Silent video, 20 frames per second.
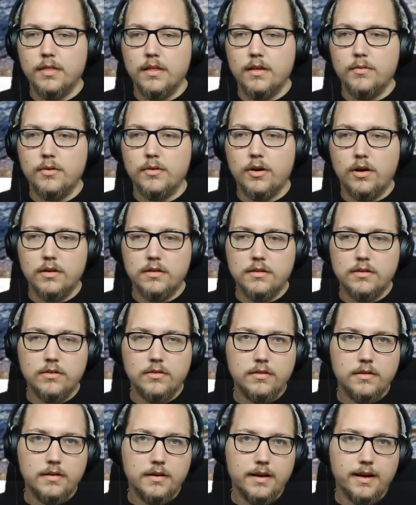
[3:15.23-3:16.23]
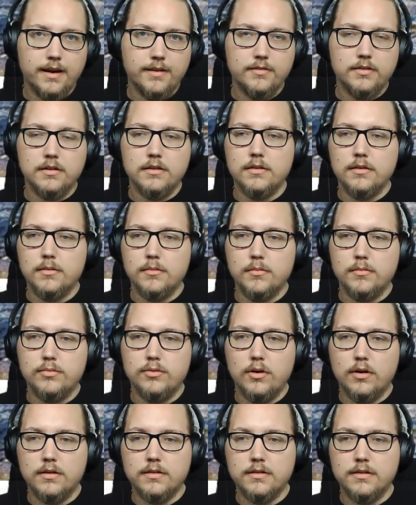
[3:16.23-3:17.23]
we also have a
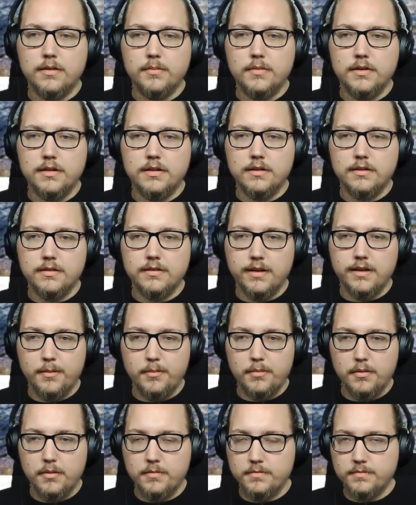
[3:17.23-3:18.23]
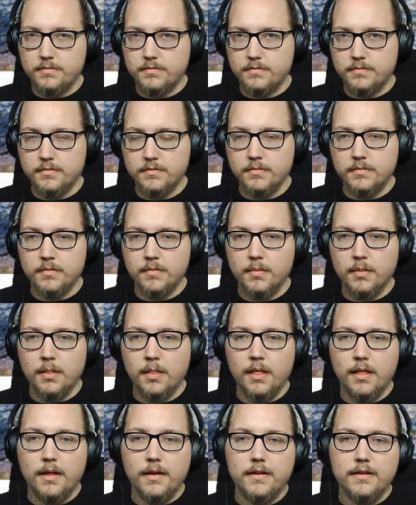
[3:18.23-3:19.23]
proximity snap.
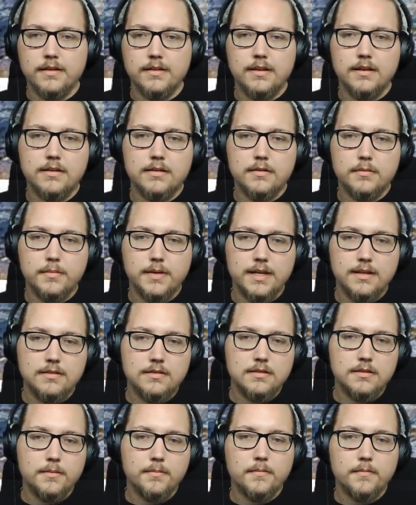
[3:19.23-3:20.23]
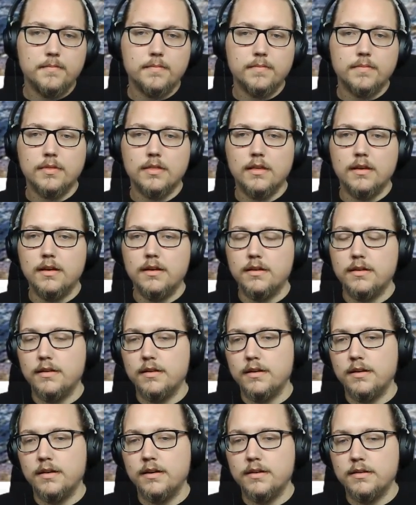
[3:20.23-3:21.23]
This means
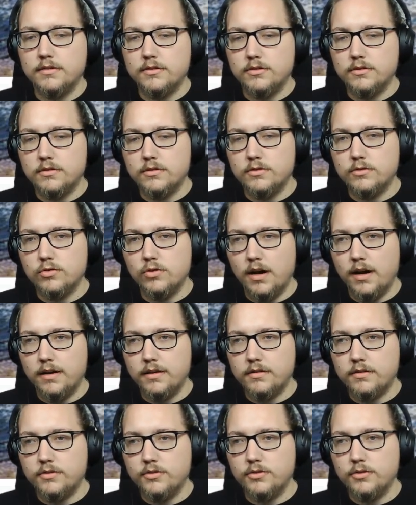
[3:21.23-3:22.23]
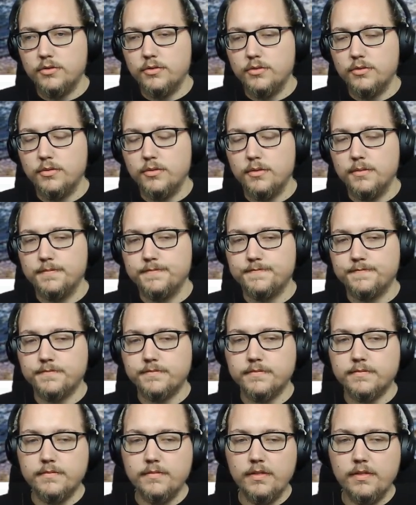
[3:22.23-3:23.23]
it tries to
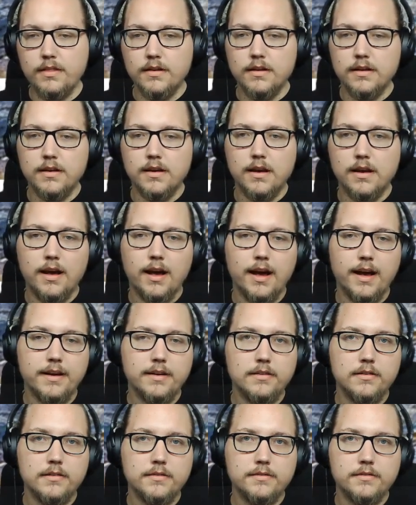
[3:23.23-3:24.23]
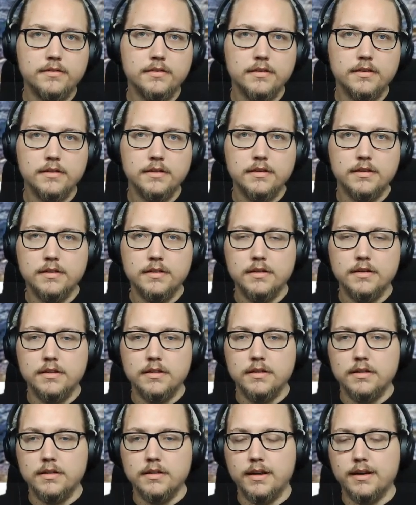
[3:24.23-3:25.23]
kind of
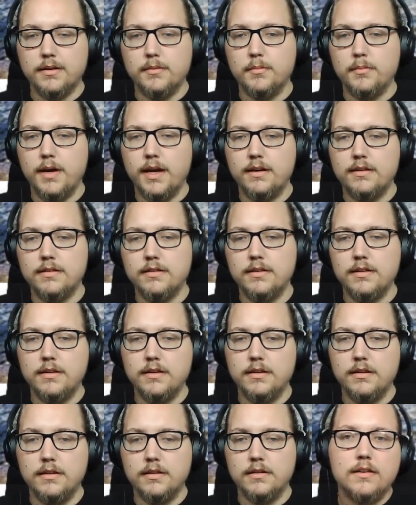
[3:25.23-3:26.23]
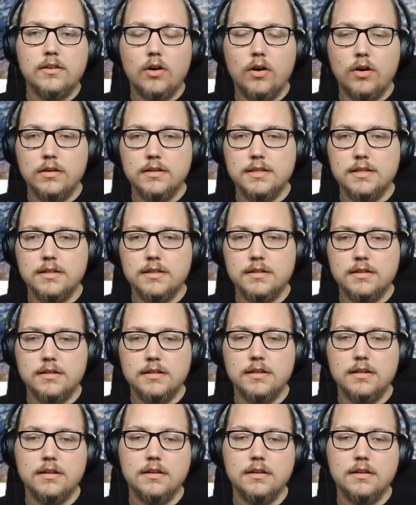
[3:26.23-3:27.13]
like makes the content